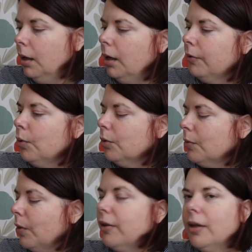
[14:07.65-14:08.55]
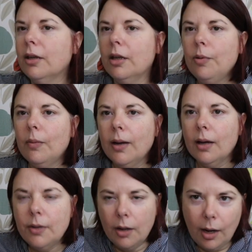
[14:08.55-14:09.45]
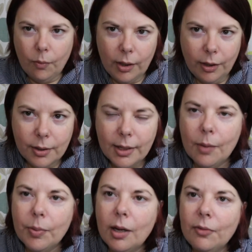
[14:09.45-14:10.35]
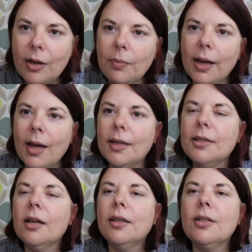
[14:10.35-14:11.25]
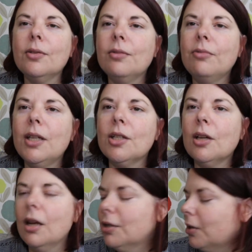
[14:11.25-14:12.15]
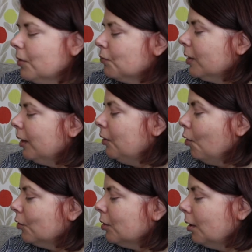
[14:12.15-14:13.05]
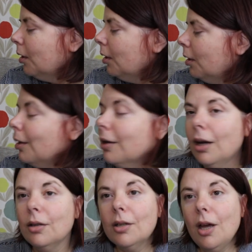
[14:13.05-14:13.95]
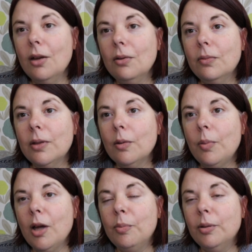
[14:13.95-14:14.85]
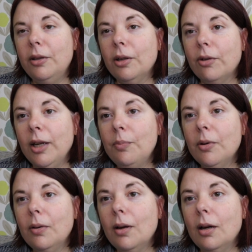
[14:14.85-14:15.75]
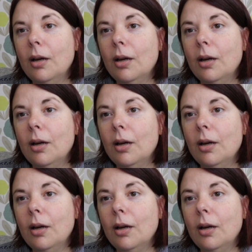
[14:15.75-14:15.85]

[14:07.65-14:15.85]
Of course, the one thing that you probably, I don't know how well you can see it, but I've had my hair dyed this sort of reddish colour, so it's really not going to go with the purple and the green, but